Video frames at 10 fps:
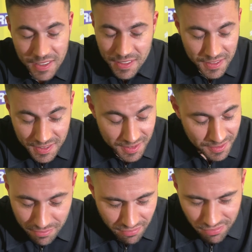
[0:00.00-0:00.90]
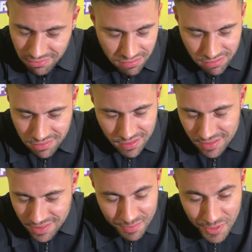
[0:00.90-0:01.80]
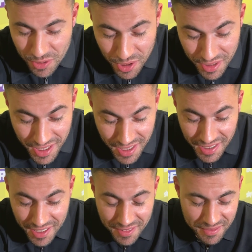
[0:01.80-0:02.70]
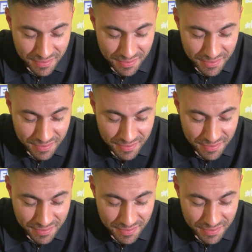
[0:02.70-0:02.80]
clashing after the fight again. I'm not doing that again.